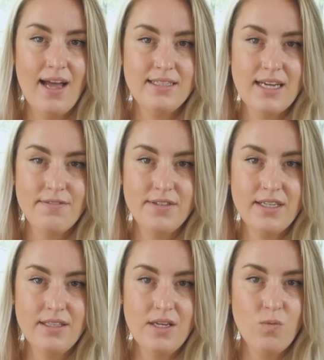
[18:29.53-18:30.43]
I
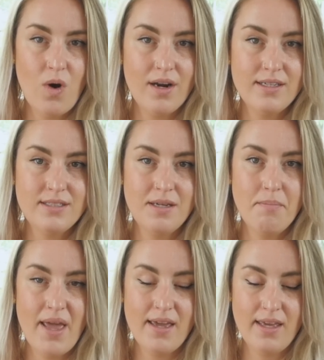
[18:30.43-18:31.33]
definitely wanted to
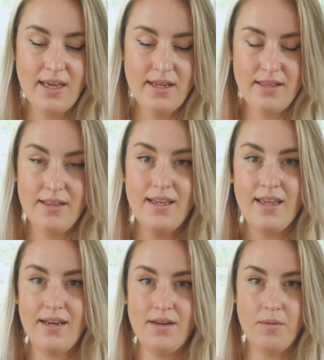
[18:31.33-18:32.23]
make it
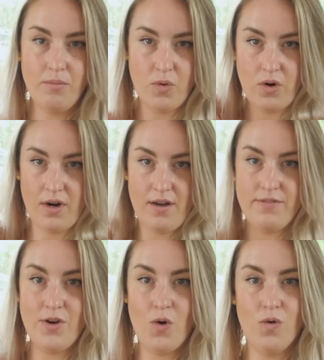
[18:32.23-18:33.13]
in more
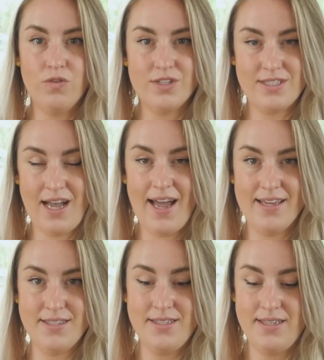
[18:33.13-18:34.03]
of an
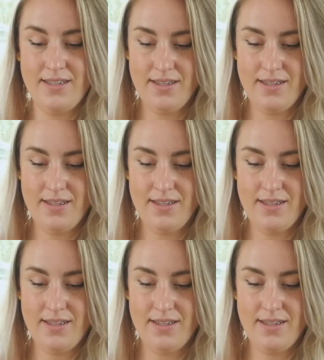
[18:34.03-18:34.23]
oversized